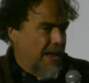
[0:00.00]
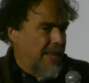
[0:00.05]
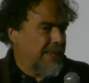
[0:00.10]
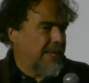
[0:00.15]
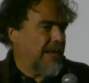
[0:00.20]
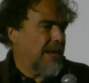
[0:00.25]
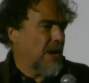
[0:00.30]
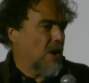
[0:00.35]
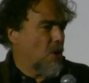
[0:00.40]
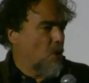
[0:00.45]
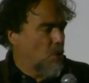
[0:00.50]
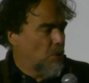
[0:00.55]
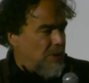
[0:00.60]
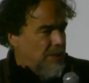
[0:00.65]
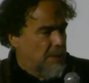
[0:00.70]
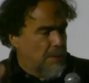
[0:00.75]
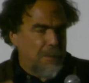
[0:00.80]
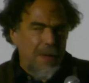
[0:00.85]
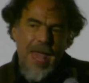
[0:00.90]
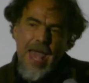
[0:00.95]
And then I
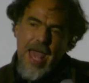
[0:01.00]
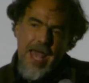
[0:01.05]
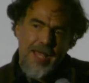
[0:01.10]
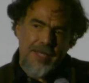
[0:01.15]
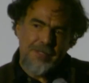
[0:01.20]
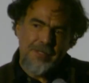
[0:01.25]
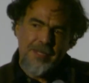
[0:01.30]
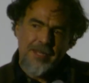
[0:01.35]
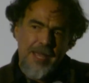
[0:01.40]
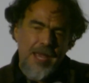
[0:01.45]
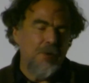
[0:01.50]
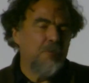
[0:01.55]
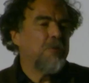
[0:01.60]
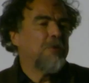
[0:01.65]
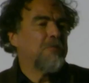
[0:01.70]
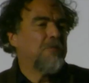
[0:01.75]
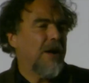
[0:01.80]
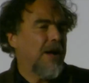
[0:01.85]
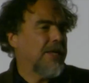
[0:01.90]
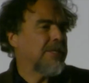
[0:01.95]
go in the past and I
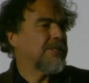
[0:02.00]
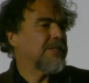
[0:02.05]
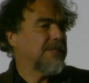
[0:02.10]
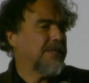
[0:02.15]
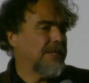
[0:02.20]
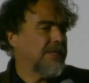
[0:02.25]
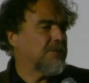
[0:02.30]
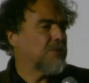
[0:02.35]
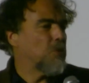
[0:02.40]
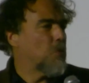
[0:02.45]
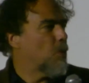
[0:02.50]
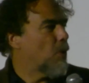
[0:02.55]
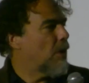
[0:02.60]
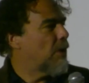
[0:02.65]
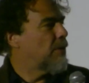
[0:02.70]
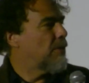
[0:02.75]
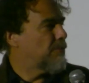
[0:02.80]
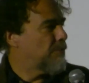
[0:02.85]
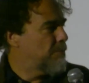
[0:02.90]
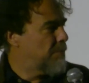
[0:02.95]
revise this
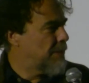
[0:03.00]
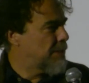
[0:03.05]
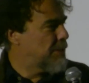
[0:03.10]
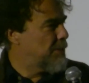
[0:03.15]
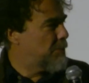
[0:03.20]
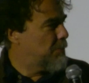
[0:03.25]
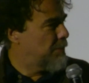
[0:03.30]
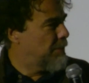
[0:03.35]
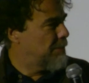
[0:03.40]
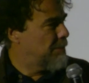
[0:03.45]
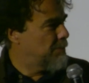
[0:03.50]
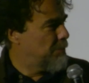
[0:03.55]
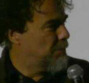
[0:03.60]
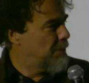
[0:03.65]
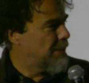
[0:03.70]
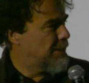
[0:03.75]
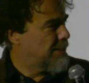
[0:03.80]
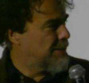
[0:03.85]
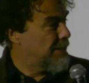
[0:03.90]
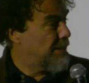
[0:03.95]
war of Mexico and the
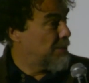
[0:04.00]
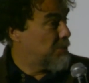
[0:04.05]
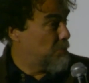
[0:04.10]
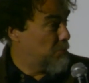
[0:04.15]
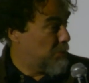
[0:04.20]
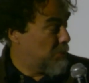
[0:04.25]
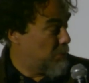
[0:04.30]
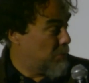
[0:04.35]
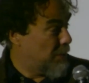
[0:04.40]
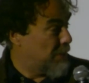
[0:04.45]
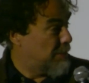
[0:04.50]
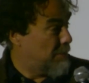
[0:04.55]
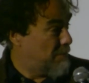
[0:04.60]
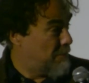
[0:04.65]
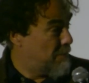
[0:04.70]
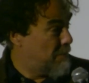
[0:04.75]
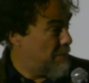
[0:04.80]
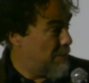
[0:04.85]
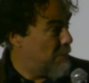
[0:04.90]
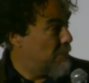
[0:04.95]
United States, which was
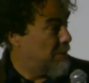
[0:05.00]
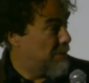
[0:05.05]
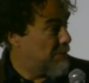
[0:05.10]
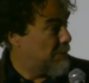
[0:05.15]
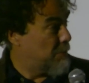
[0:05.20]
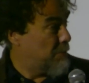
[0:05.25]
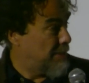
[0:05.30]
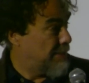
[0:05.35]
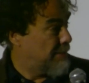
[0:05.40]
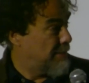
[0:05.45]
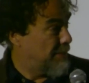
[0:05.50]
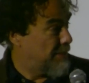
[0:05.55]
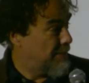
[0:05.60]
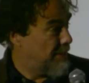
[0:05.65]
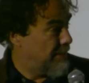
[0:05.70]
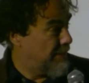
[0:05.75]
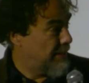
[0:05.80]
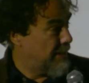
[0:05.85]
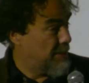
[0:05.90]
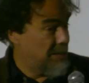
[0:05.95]
a very interesting
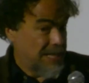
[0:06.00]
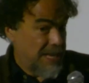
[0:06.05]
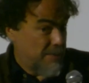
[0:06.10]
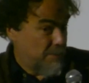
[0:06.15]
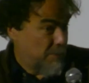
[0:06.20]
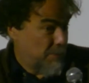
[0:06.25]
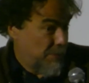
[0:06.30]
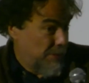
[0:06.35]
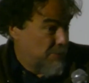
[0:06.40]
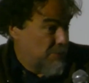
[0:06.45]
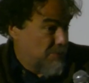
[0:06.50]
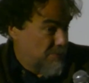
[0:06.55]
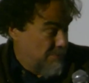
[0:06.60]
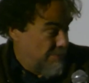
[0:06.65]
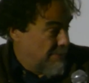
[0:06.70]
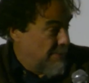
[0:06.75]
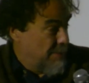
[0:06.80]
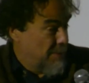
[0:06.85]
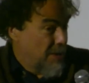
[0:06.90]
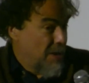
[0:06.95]
thing that never
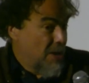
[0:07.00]
is